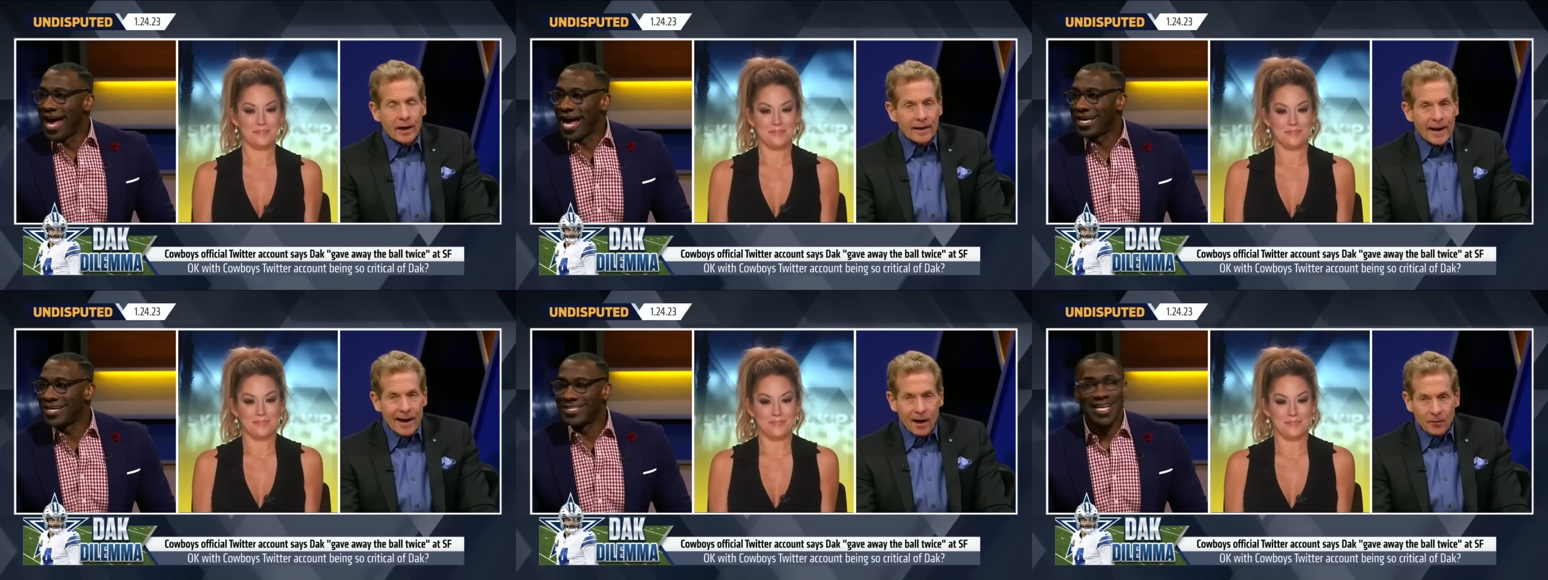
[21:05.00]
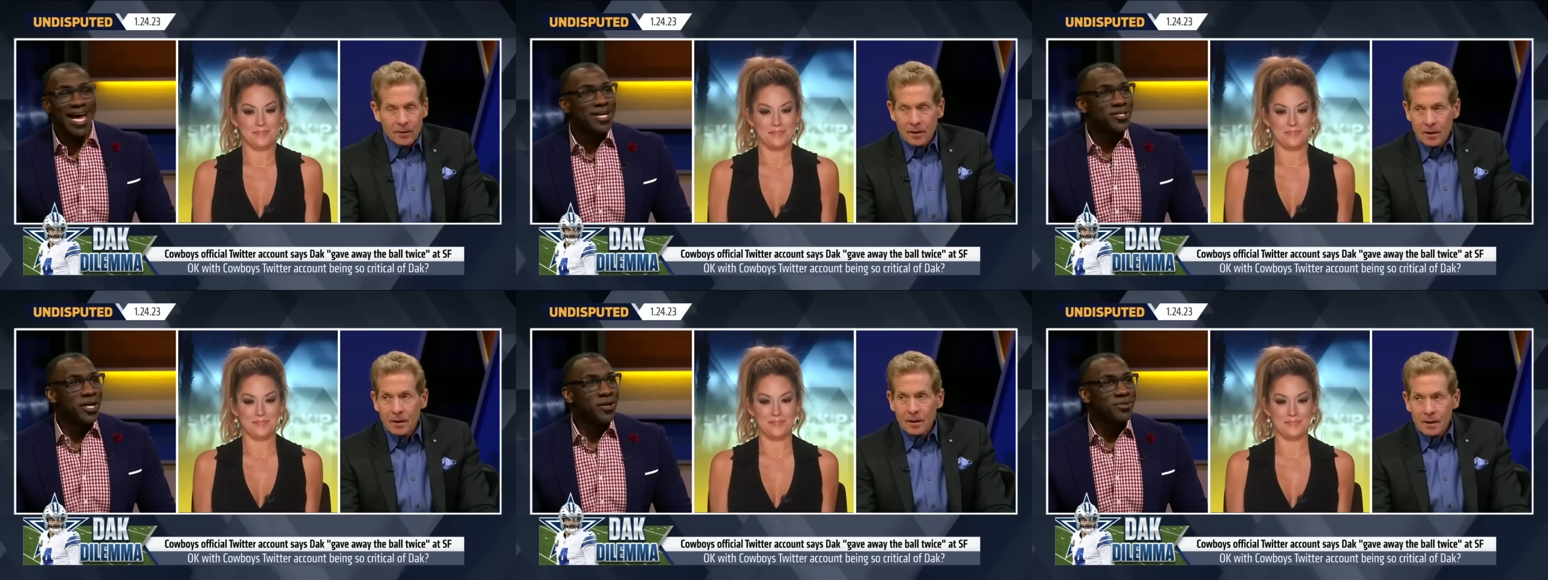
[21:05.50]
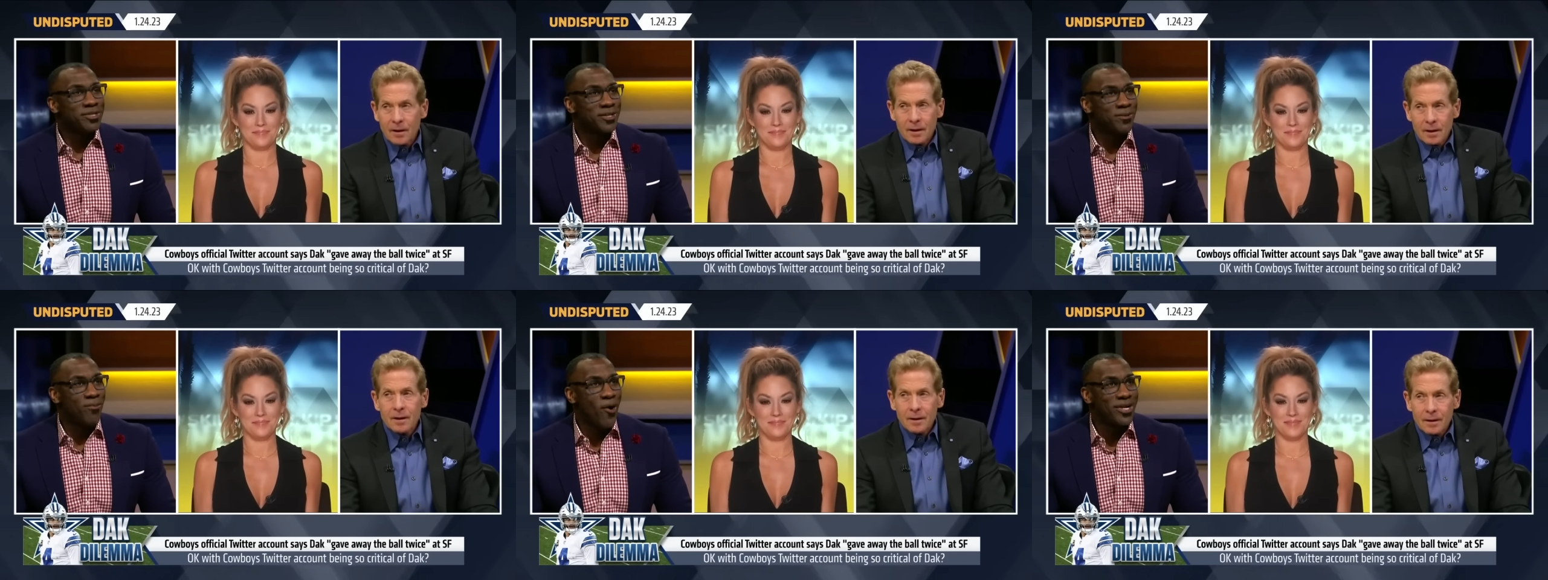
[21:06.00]
Speaker 1: I guess last year he was
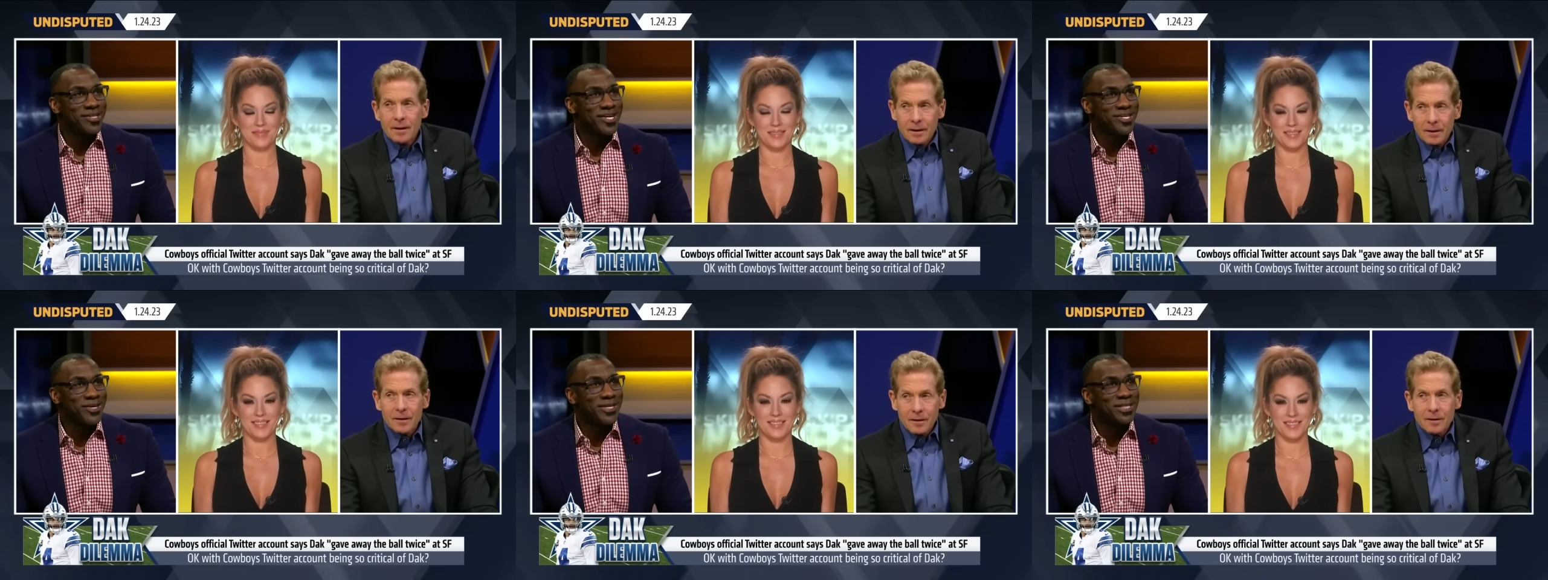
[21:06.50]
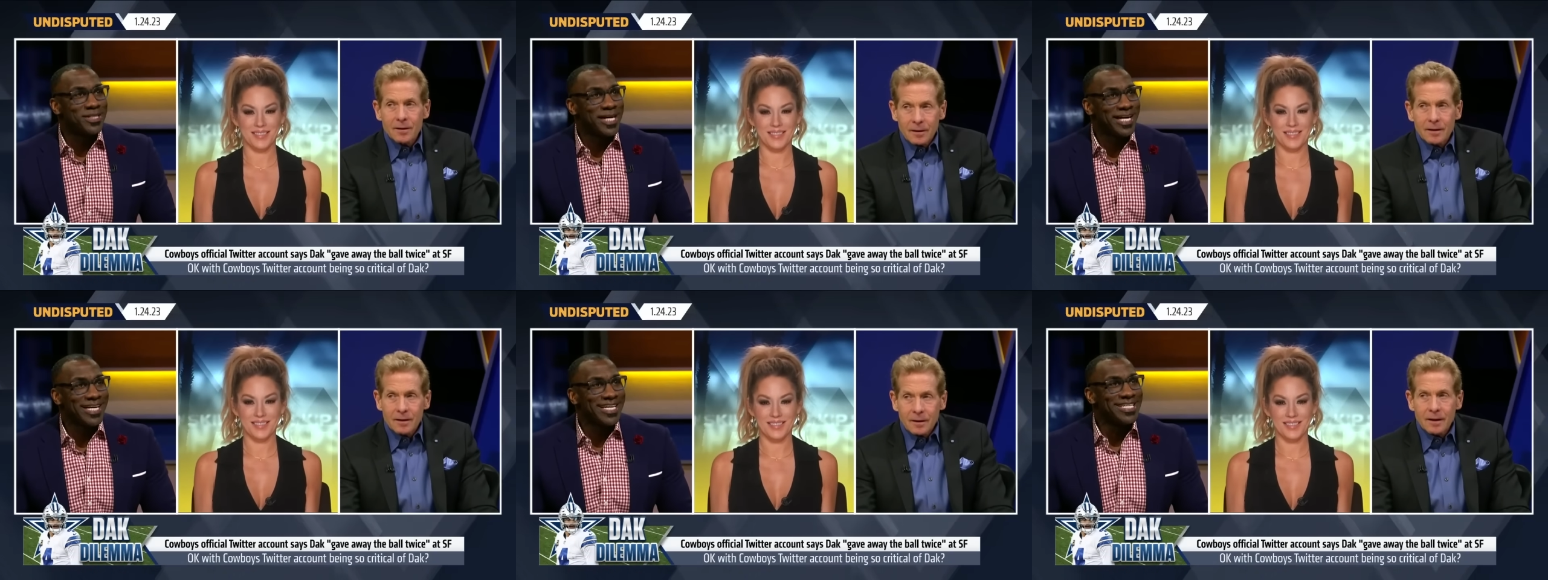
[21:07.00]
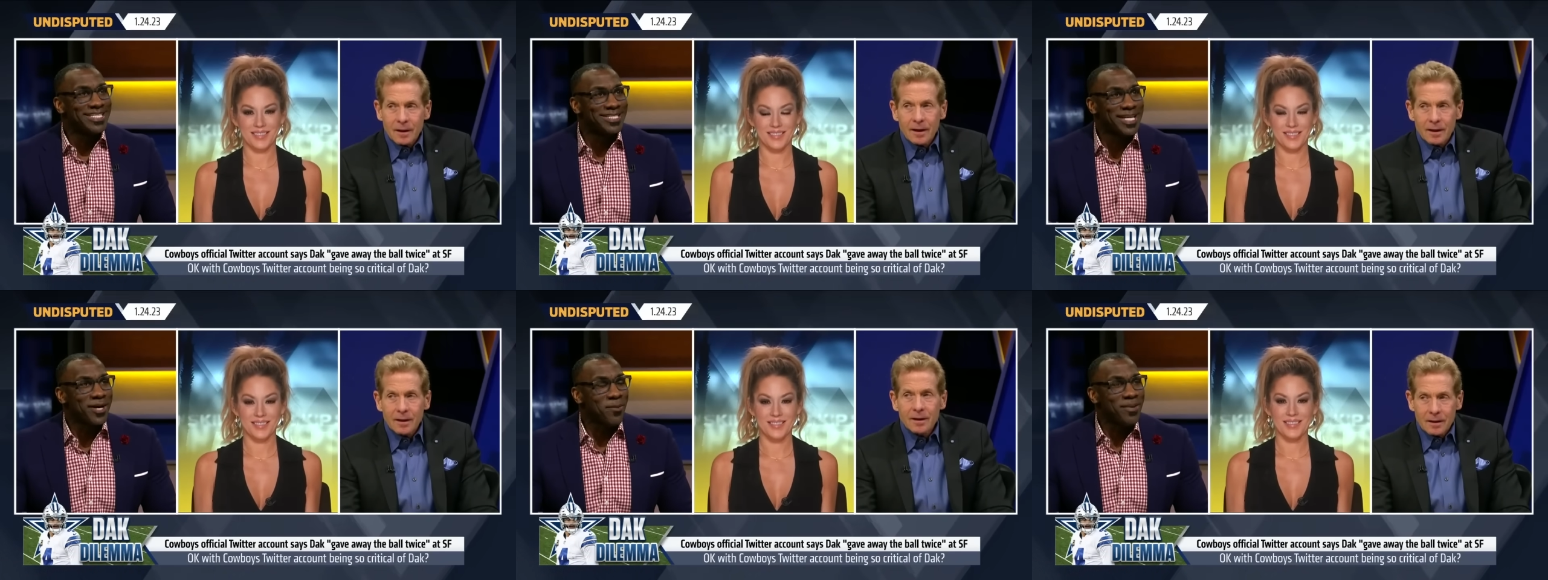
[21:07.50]
disappointed. This uh -huh. year he's uh-huh. sick. He's
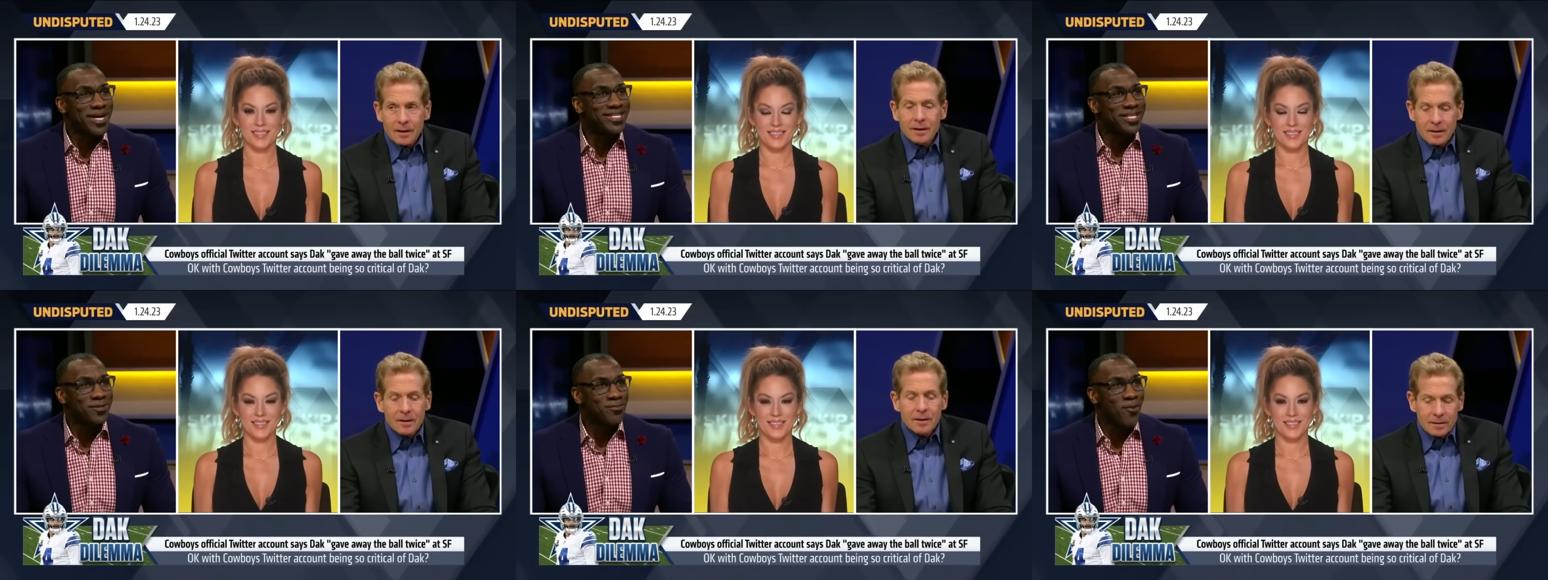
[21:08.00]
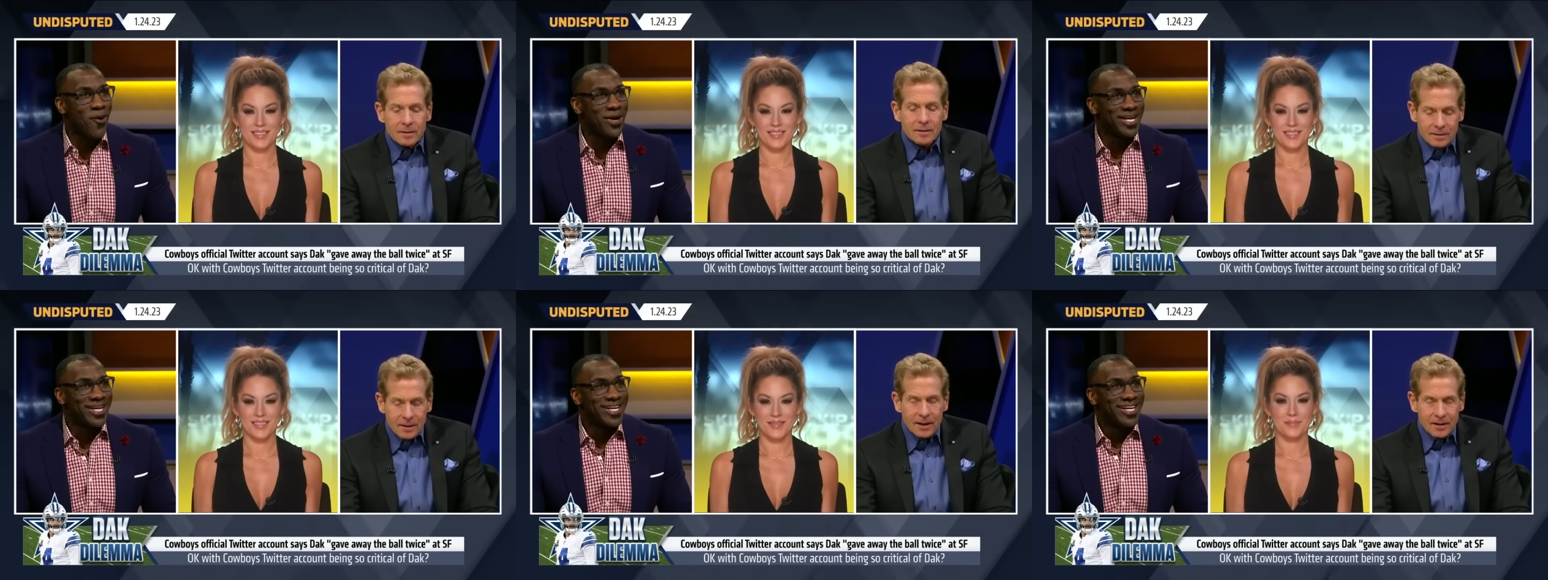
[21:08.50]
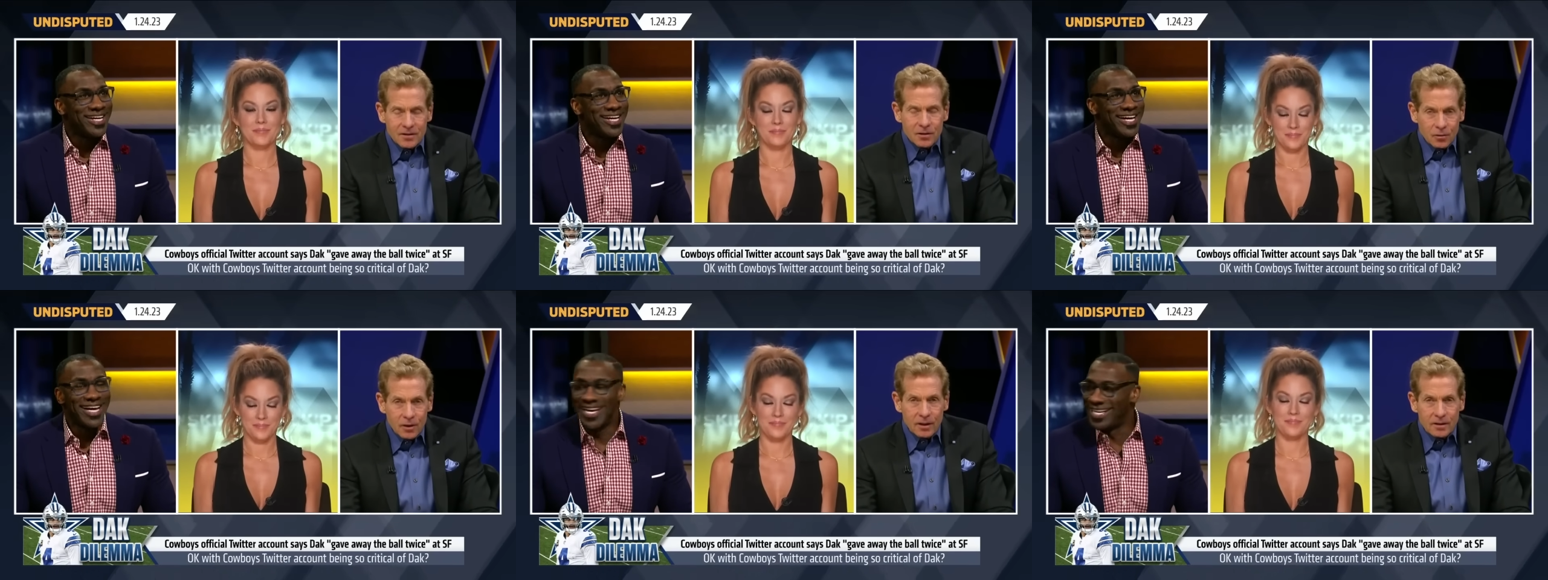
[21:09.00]
hey. sick of being disappointed. That is
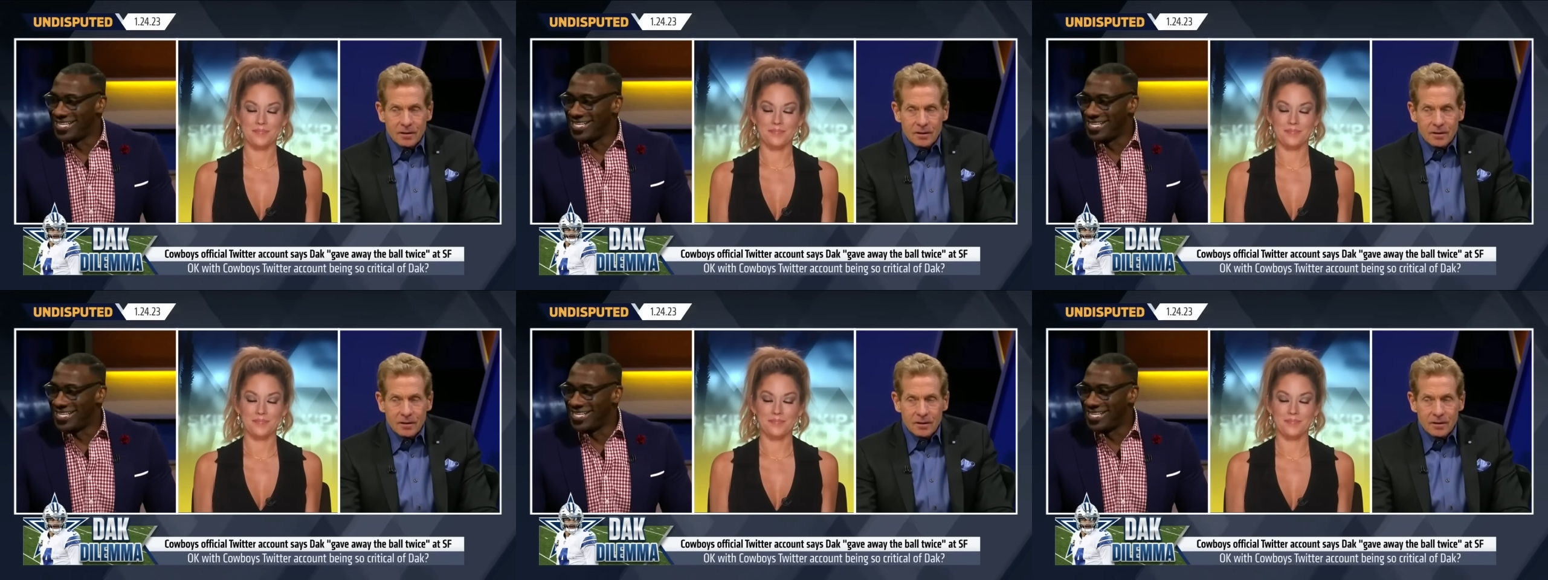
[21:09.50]
correct.